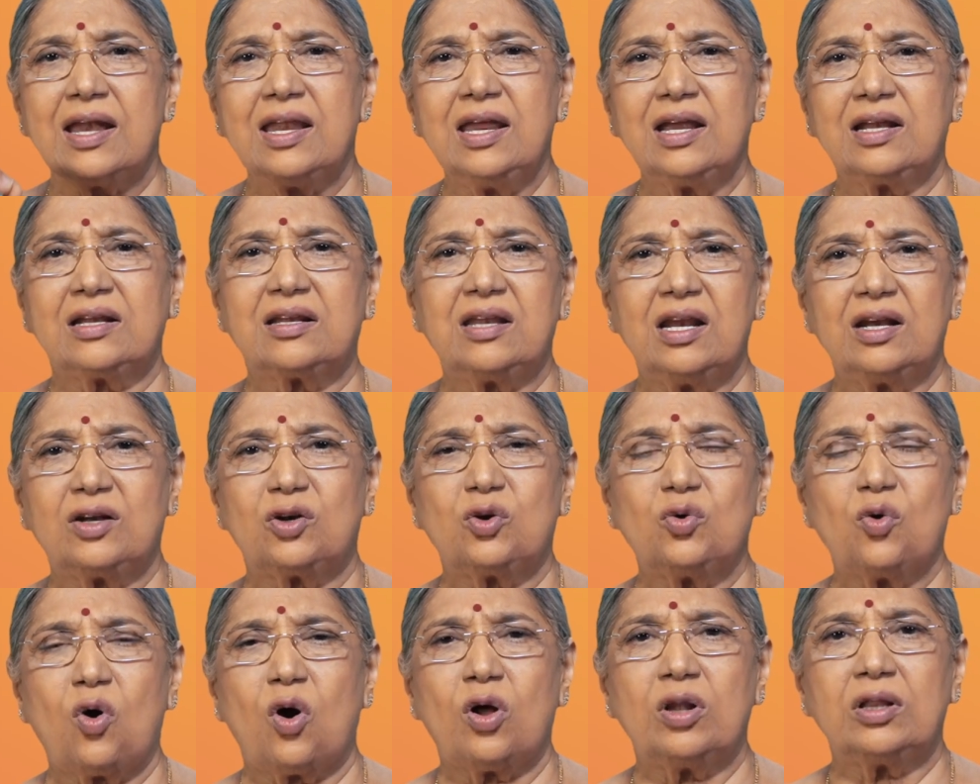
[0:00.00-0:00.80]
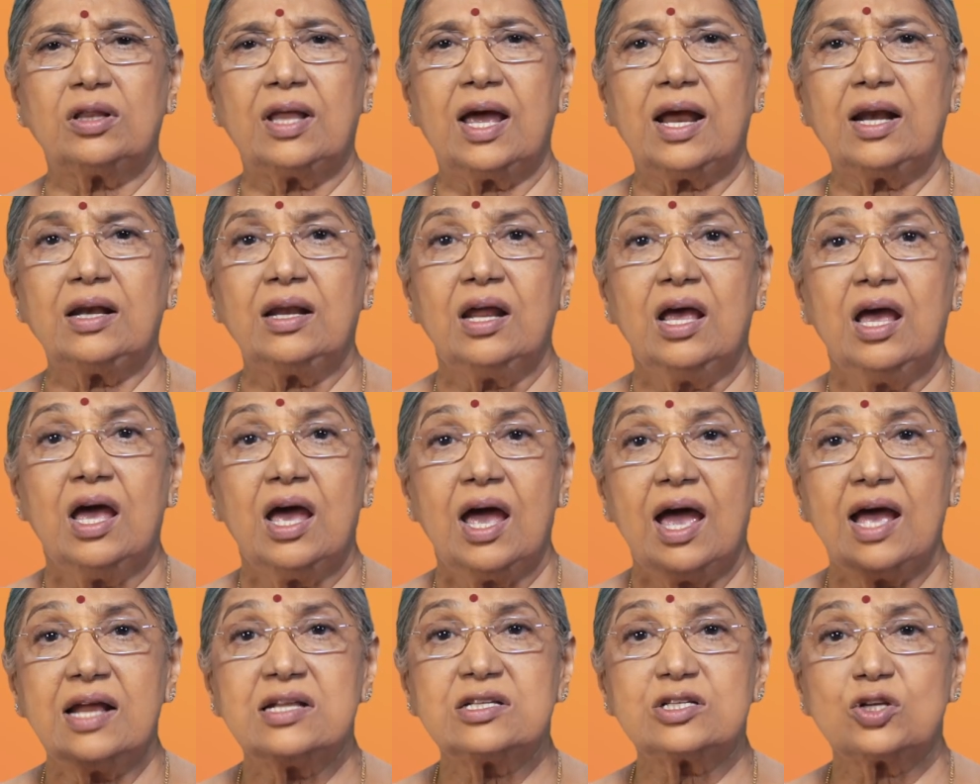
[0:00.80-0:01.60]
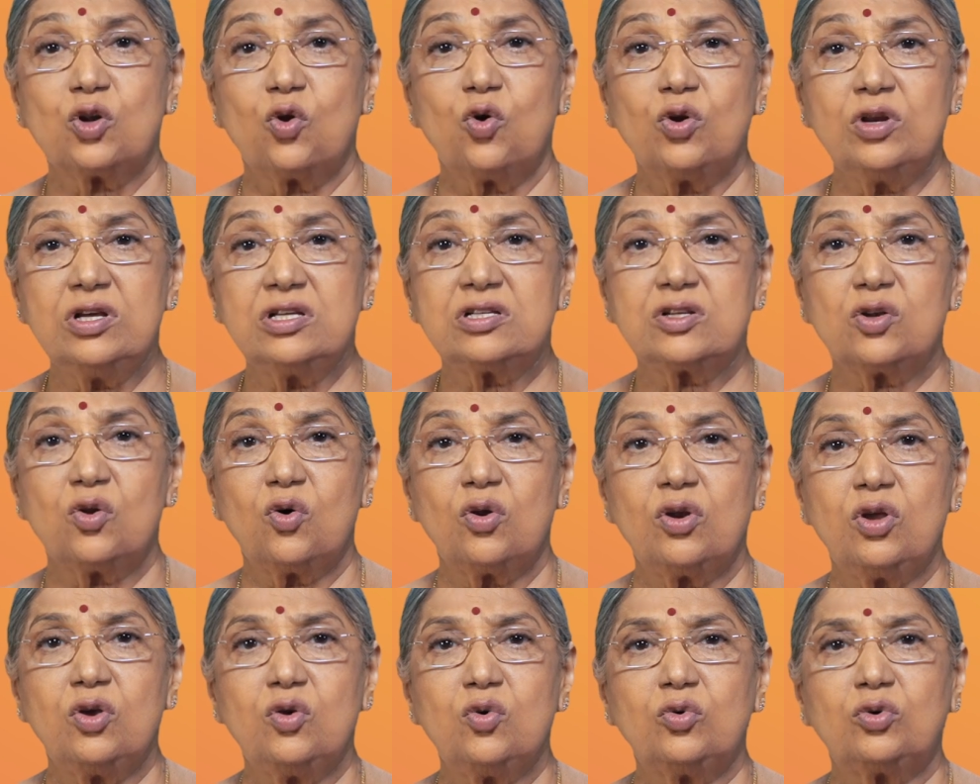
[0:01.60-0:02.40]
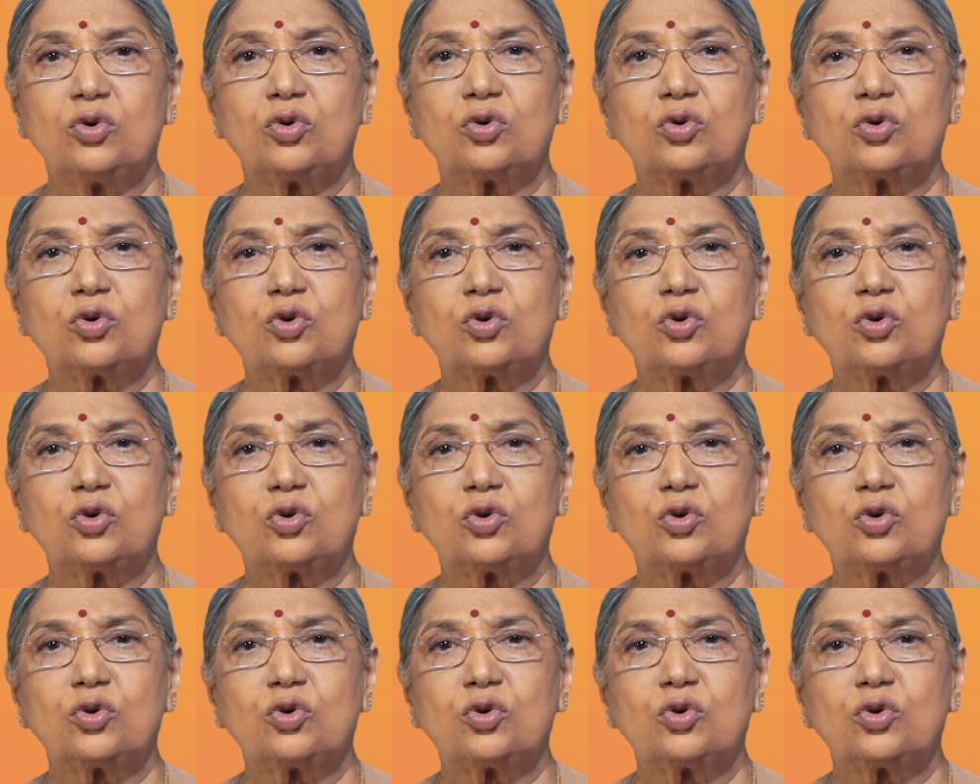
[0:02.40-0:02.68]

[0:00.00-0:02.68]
addicted to all that and slowly slowly you